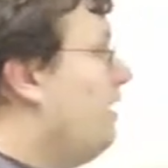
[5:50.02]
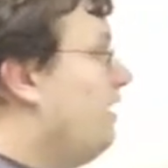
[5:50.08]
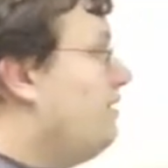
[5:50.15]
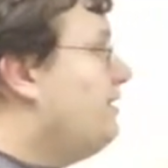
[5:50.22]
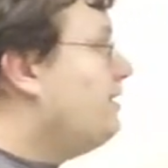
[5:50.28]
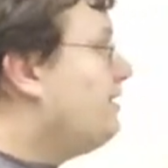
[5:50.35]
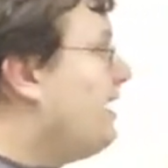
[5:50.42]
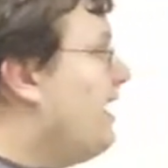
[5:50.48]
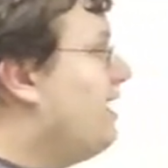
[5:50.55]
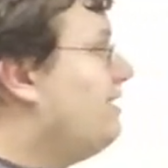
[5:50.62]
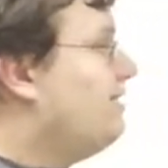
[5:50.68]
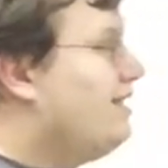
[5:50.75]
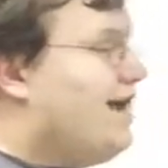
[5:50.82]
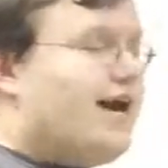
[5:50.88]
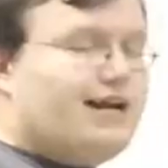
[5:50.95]
In this
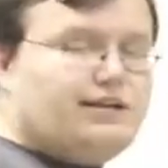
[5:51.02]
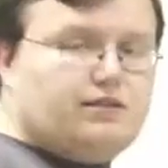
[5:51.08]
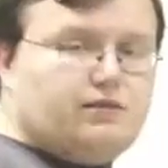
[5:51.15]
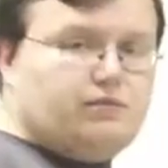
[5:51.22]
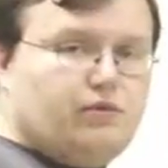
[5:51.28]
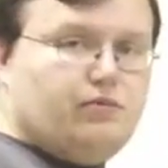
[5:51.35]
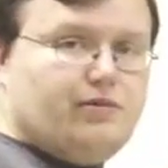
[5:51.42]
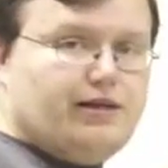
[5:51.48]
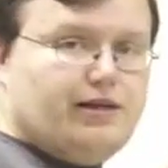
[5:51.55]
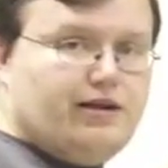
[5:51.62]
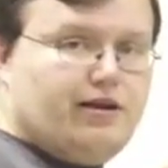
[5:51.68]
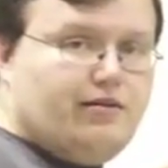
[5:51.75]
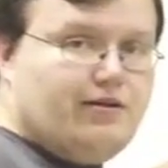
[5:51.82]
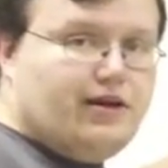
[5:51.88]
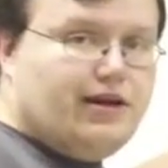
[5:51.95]
case, x will be
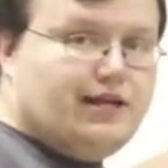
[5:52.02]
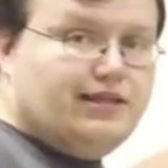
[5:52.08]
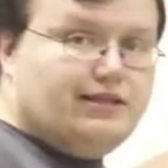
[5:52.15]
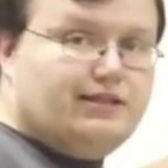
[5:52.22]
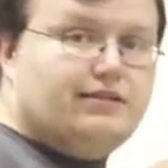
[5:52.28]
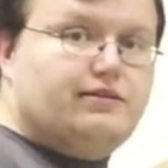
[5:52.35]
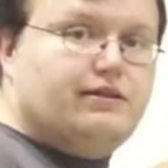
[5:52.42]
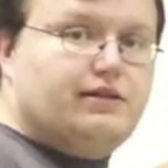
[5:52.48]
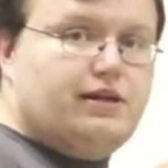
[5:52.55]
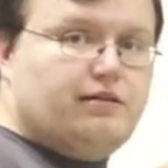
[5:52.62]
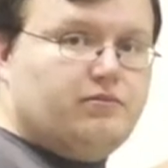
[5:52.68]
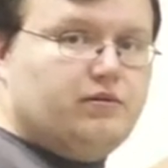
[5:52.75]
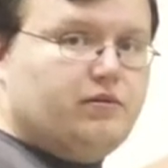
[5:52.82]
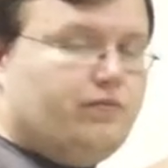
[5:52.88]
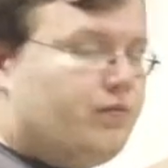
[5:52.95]
denoted as the
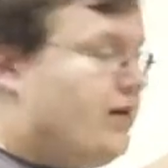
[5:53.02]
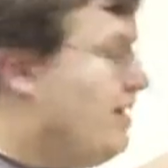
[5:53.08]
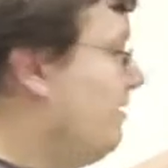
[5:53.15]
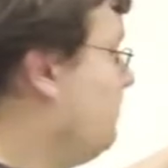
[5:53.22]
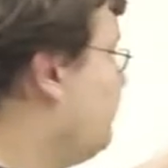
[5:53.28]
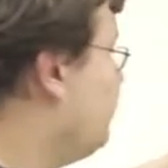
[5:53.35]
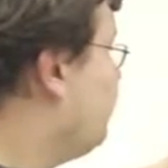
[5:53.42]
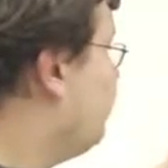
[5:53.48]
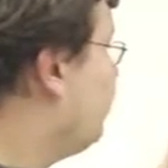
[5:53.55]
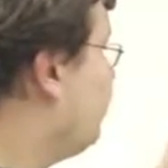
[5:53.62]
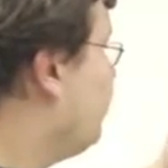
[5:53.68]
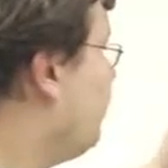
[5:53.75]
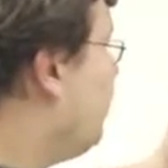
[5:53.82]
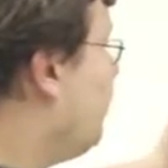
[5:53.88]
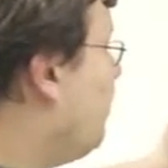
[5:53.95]
number of wins.
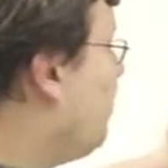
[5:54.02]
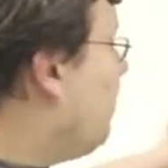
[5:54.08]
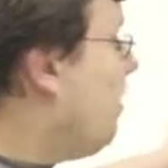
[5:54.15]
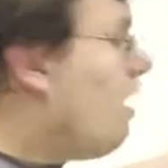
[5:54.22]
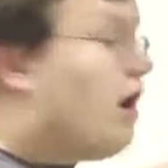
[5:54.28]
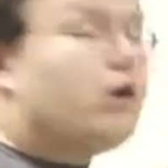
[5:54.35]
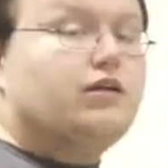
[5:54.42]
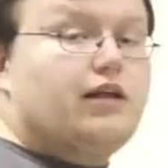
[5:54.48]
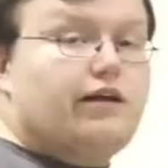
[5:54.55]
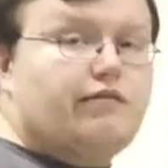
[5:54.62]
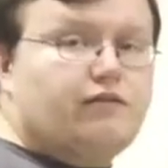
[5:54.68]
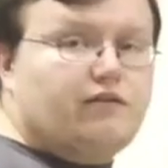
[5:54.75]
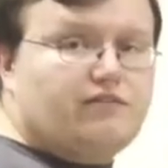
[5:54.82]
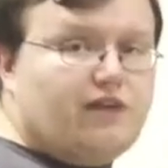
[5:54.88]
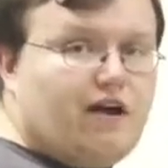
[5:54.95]
Our
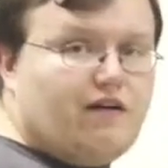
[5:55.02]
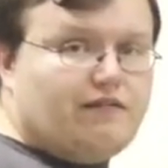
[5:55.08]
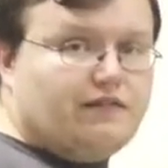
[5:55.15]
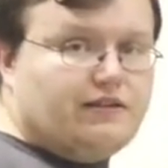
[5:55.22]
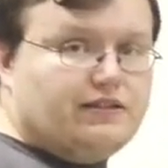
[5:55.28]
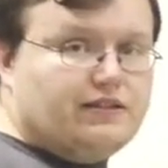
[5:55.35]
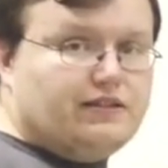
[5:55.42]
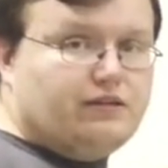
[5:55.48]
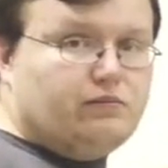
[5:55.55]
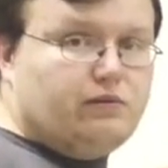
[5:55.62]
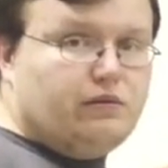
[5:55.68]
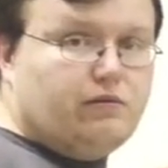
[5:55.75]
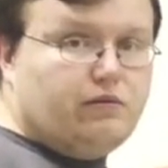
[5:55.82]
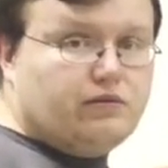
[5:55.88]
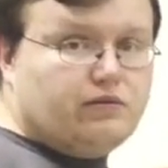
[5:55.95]
level of confidence that
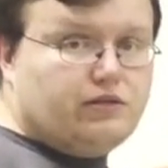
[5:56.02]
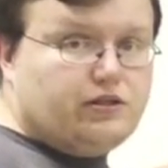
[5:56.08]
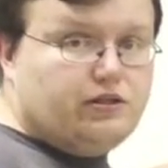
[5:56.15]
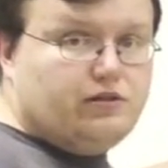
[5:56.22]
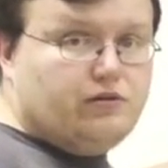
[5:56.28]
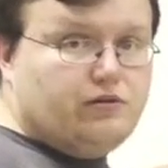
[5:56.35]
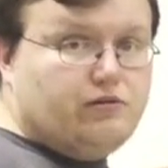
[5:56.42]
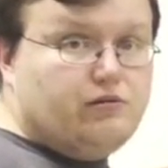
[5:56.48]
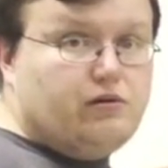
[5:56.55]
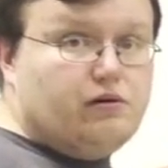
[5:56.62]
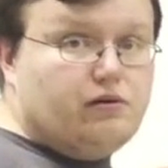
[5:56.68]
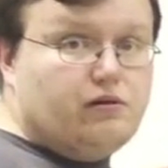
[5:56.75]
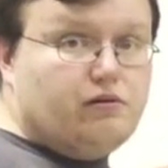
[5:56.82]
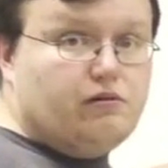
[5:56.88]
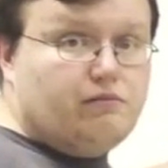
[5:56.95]
we want to
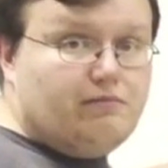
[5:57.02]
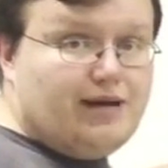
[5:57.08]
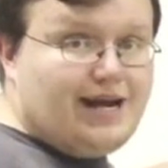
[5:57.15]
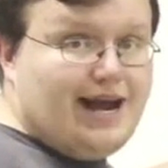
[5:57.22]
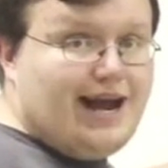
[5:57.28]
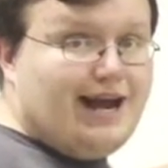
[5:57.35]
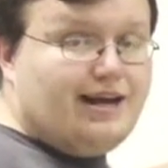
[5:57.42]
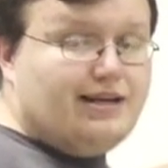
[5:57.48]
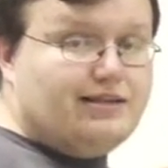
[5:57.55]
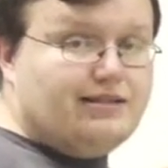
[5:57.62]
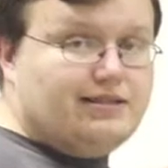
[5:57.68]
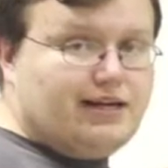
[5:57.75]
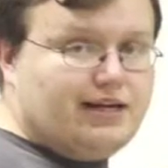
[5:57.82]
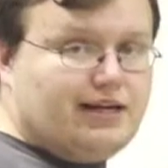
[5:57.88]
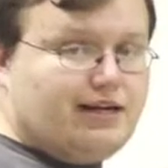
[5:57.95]
be at
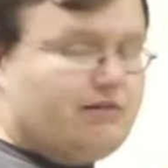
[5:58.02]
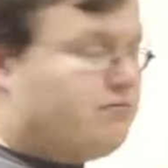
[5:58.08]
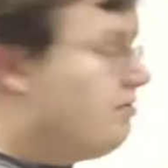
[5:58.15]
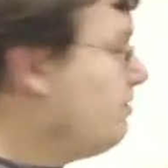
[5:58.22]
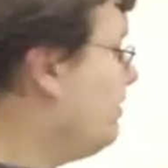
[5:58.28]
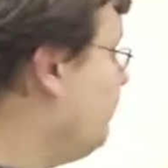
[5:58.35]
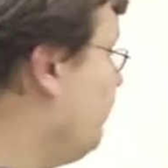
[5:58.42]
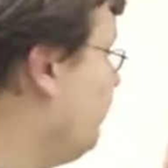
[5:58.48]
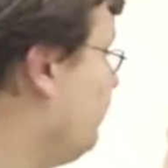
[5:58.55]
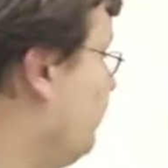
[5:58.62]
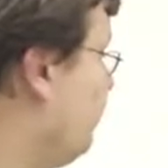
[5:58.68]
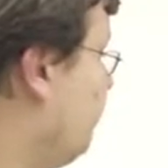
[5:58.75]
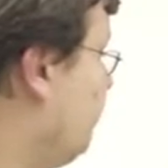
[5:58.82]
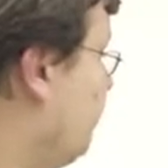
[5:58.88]
is 99%.